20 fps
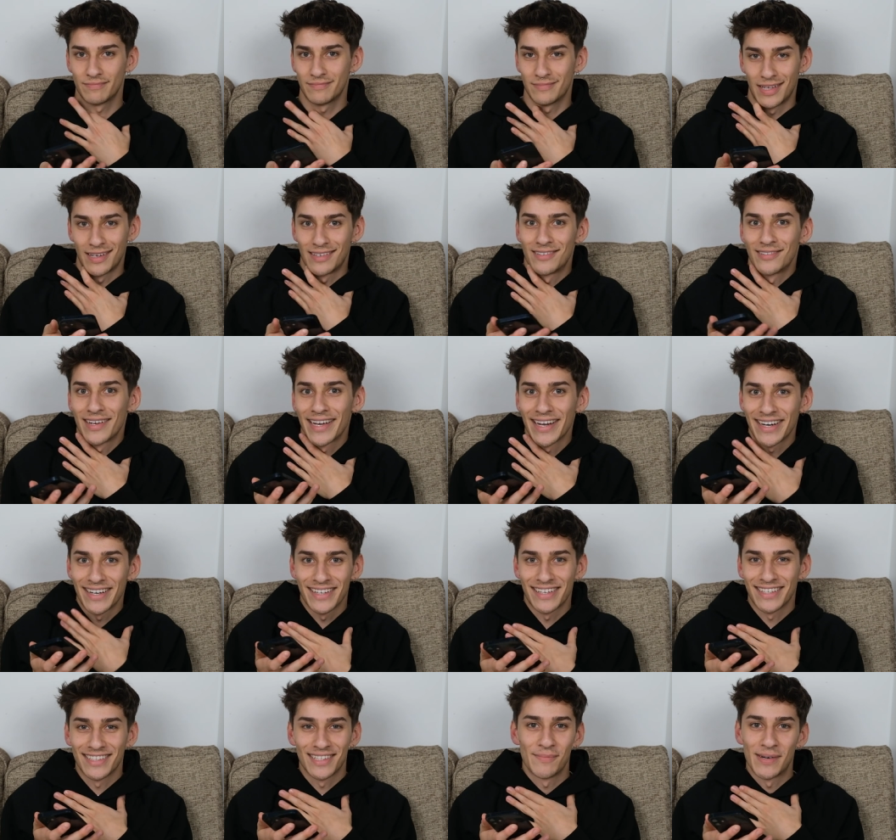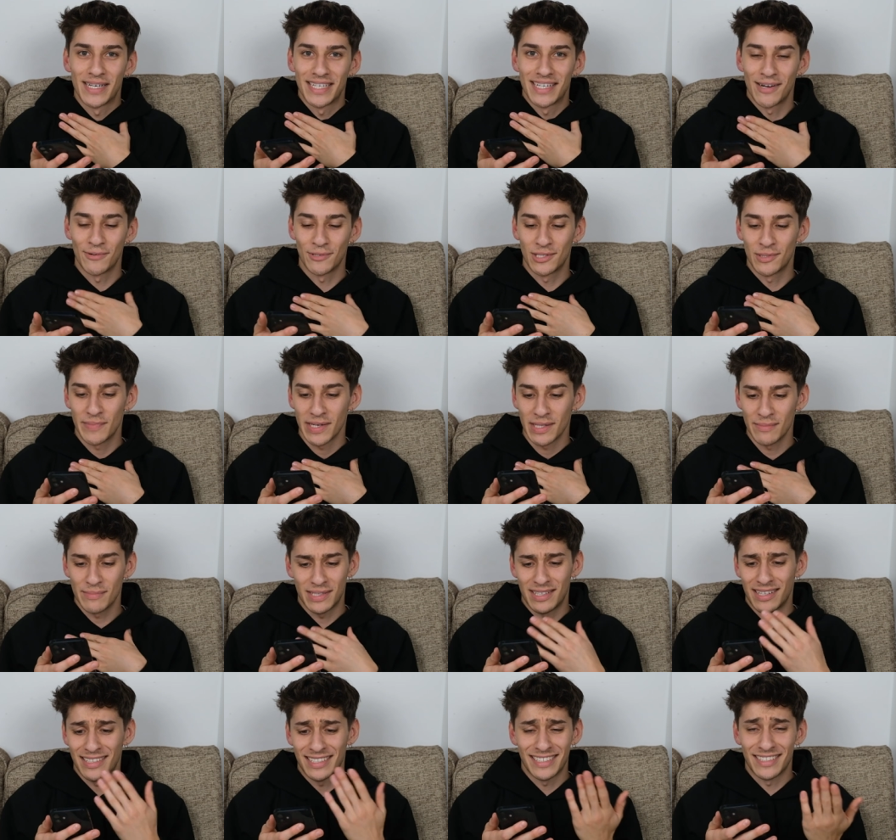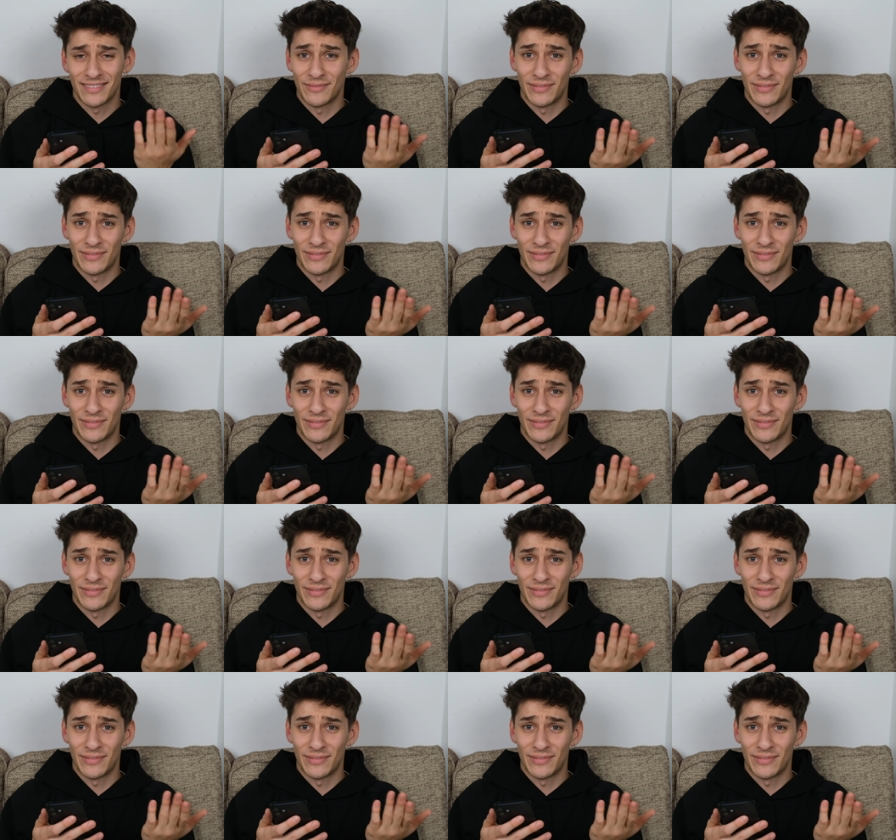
I don't care like the money I would spend, but I didn't